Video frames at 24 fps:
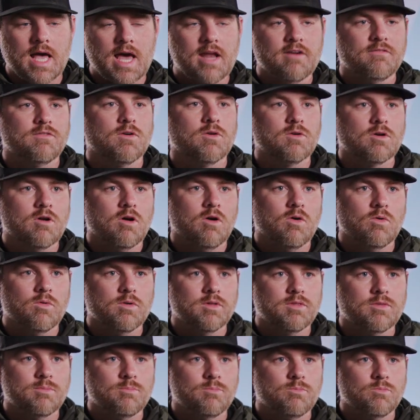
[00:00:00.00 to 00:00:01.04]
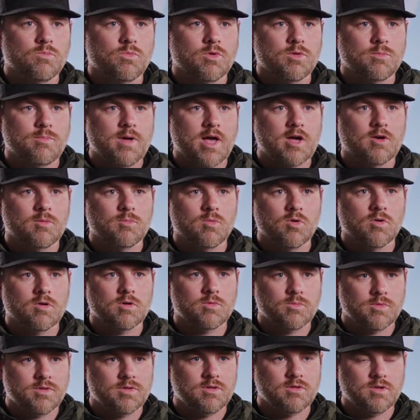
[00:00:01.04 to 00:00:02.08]
had a phone call with with Battle
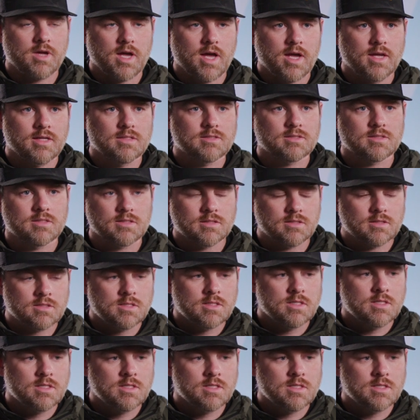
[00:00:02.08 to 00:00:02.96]
Born with you guys, and